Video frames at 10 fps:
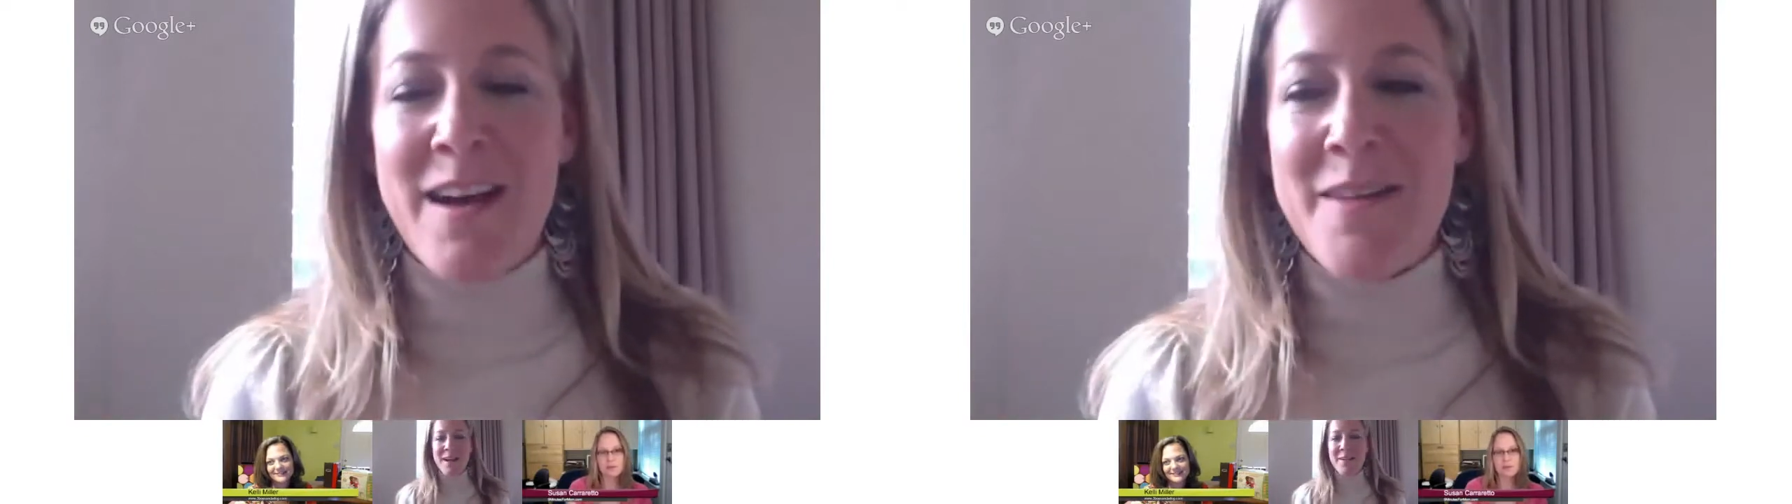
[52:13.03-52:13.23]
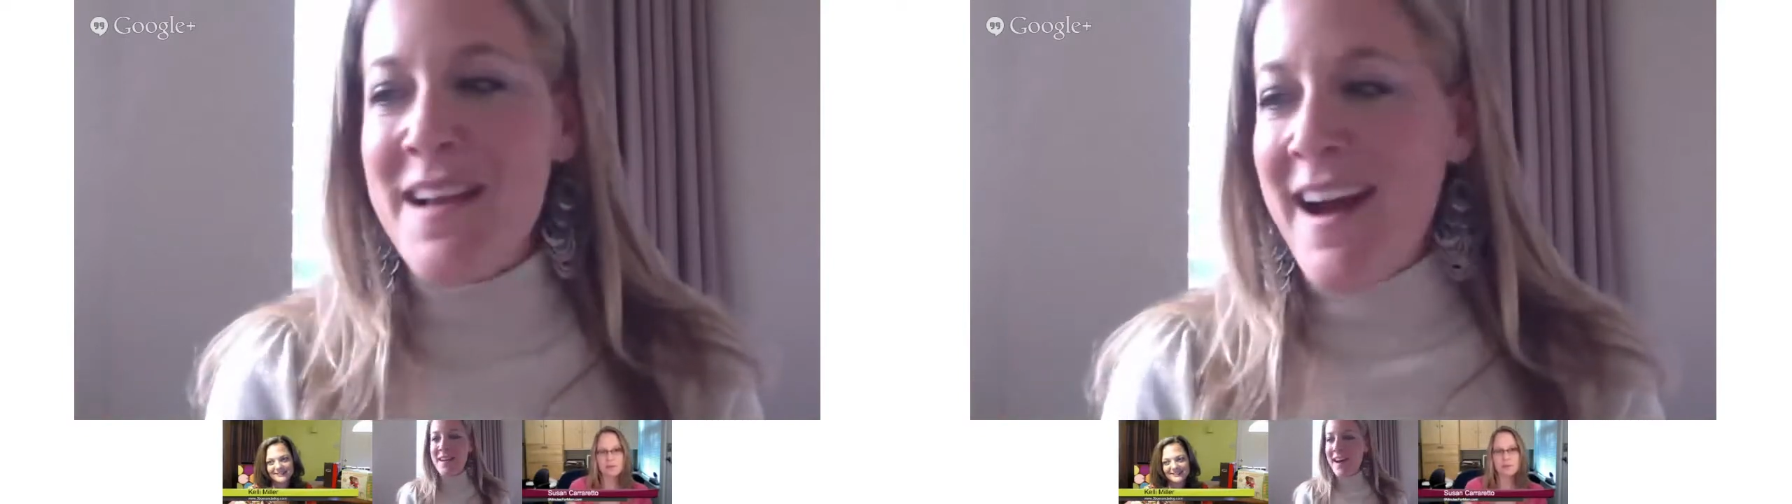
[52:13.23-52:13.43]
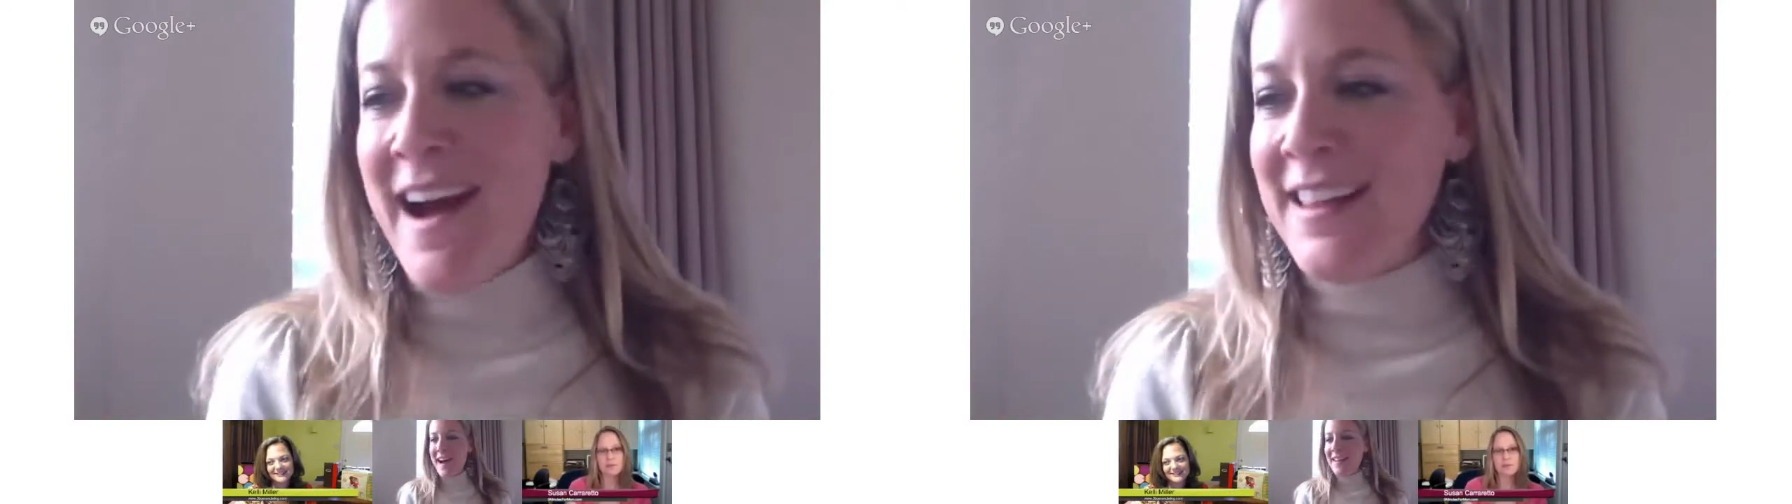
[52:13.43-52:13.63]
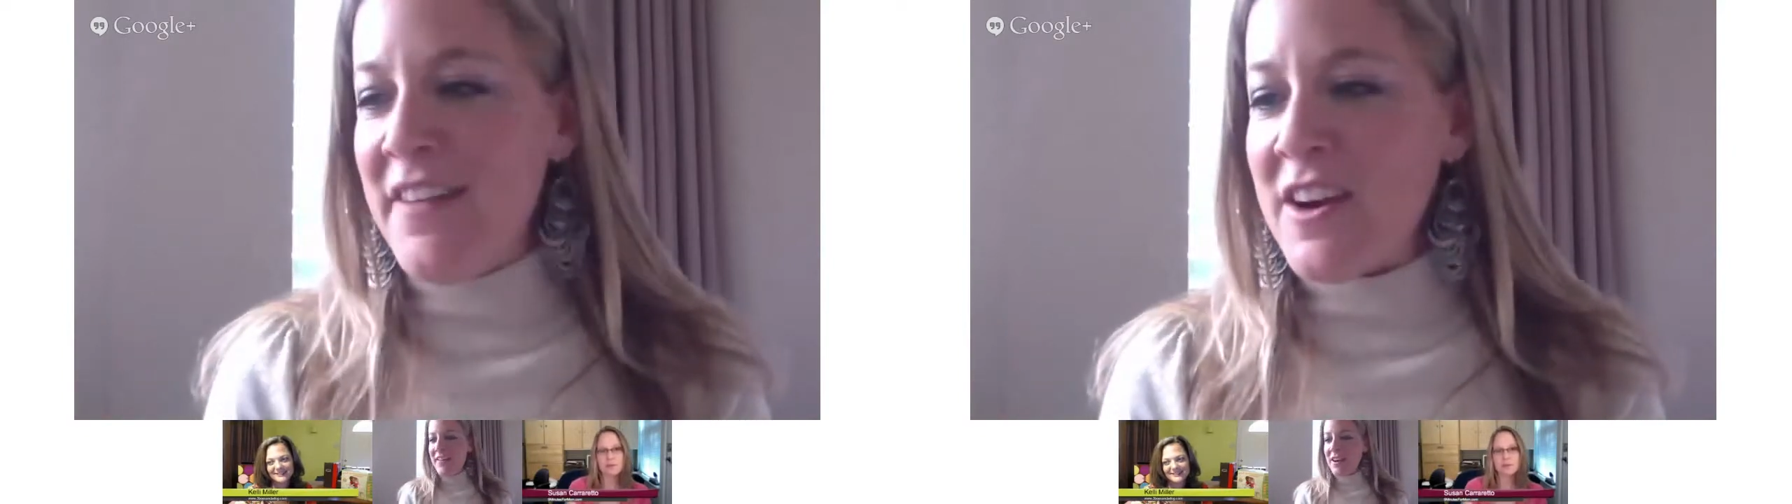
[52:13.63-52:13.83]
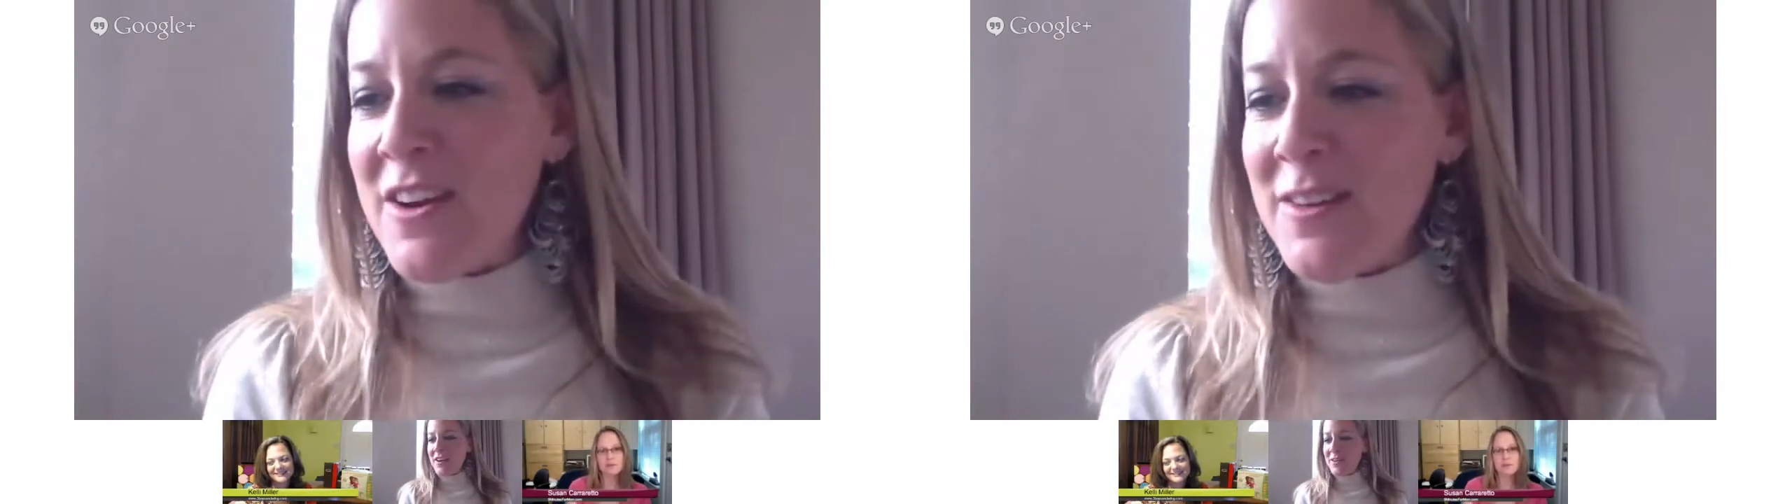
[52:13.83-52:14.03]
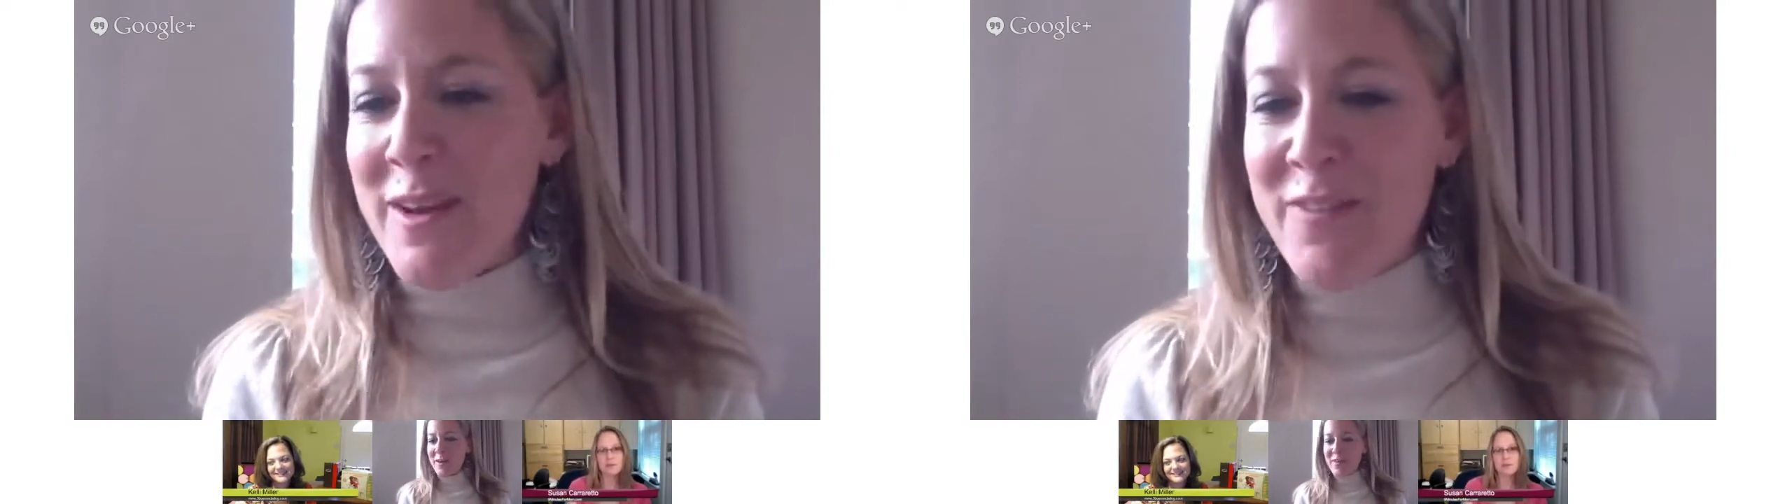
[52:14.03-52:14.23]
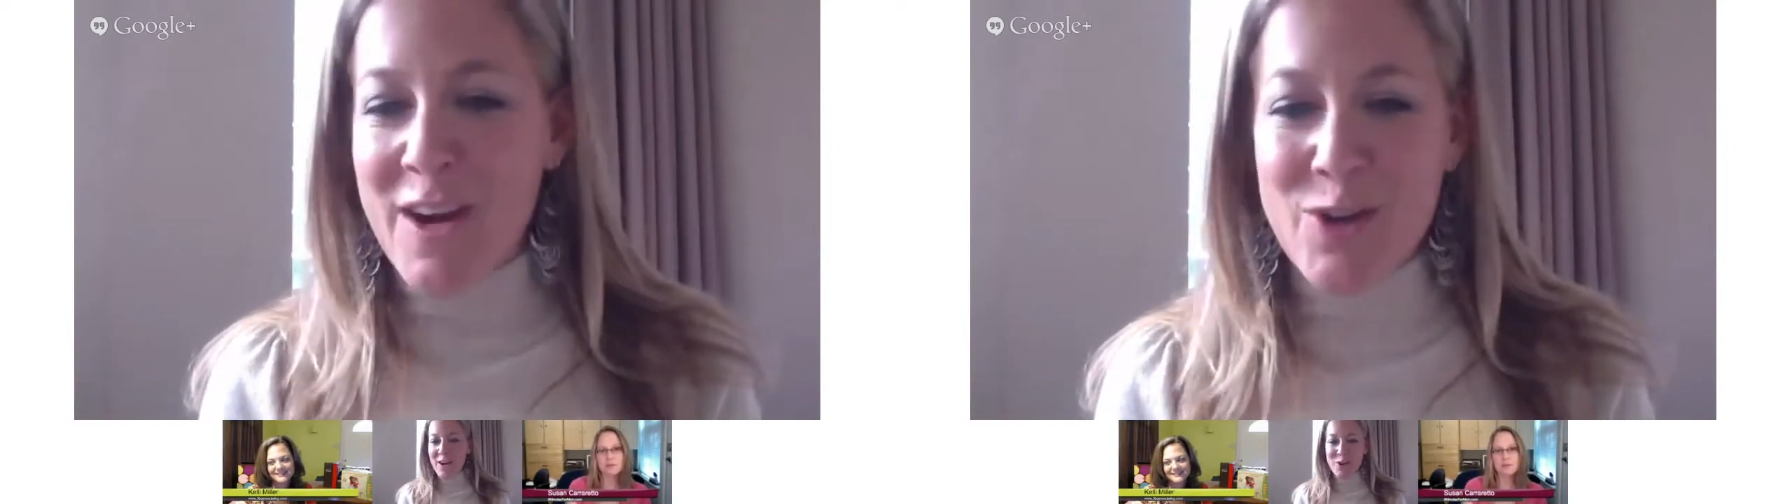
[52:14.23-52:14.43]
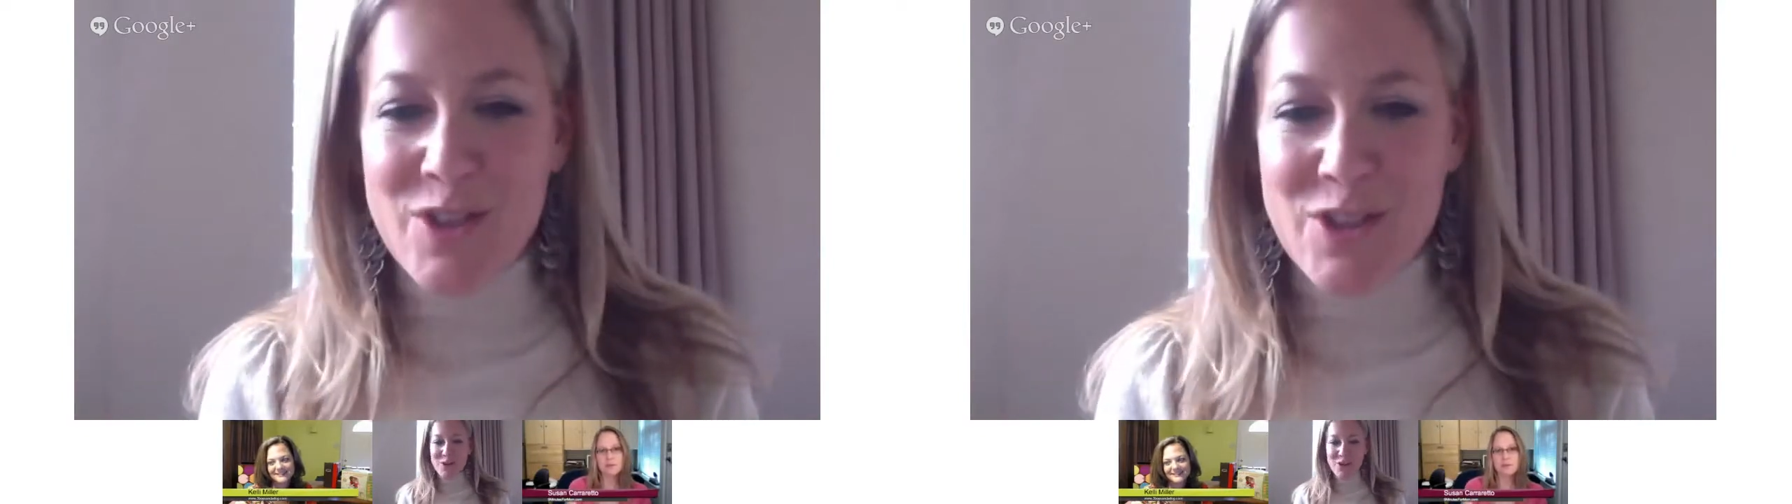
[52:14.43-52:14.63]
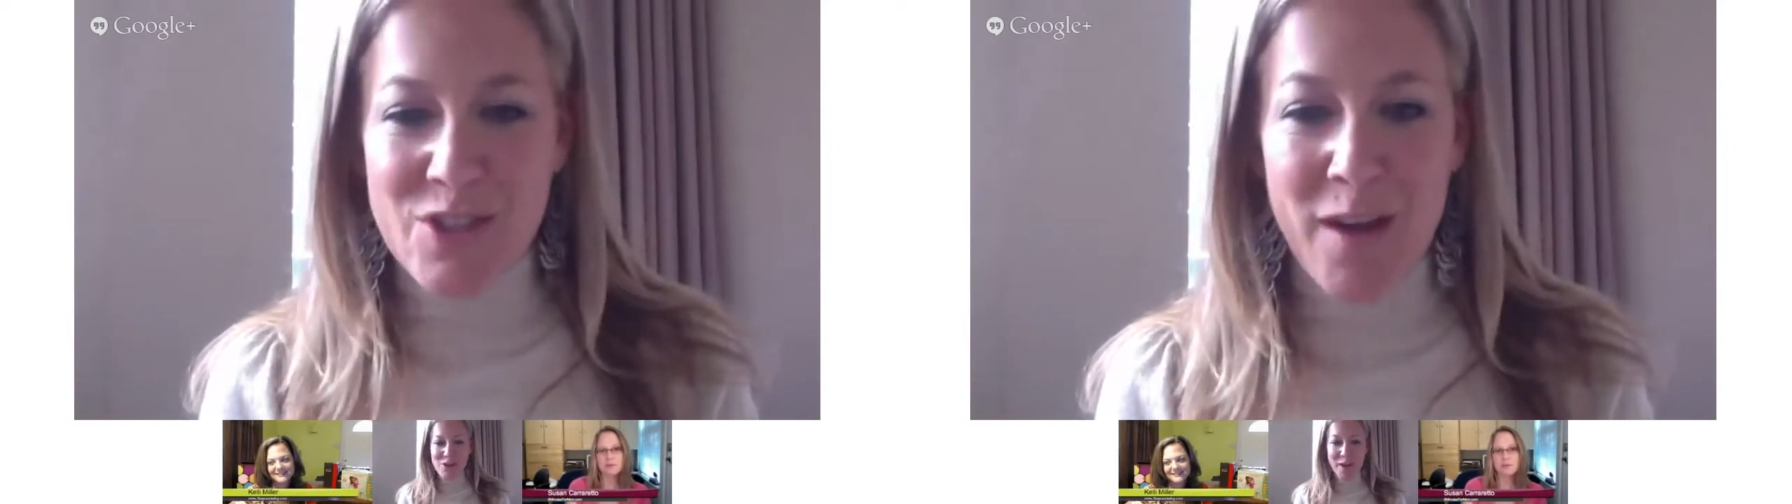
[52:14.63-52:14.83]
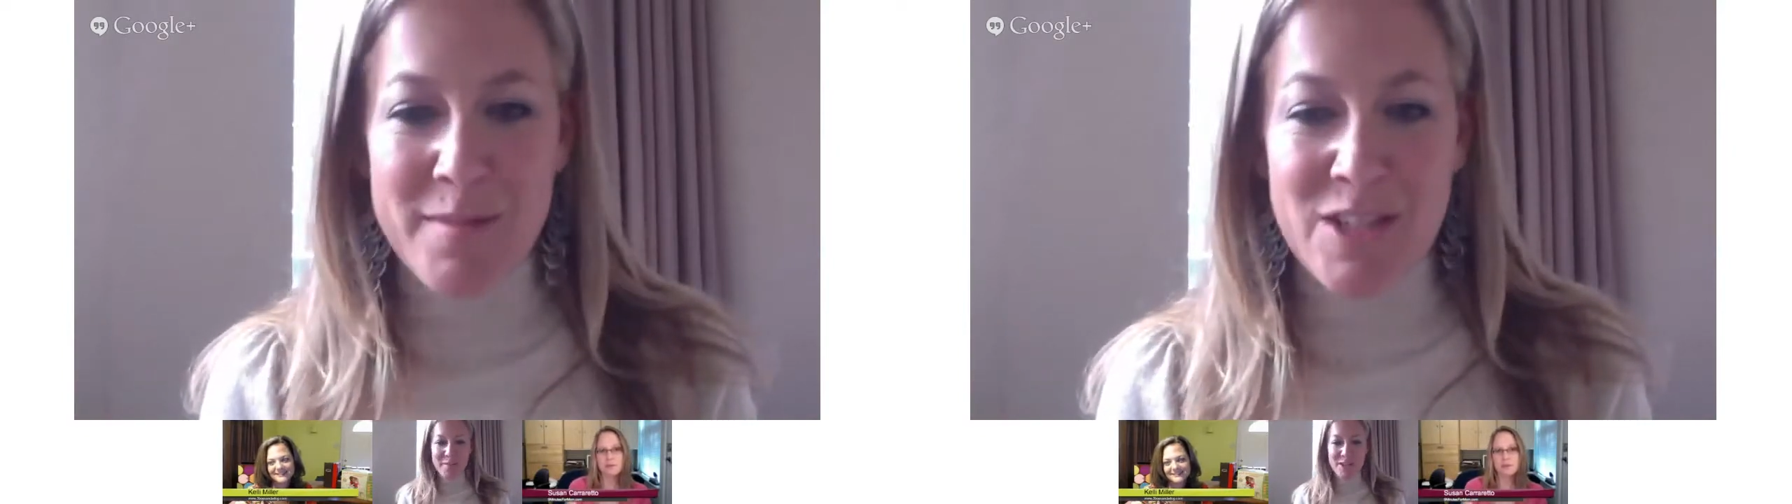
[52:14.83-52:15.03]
I love one of our coaches just called me.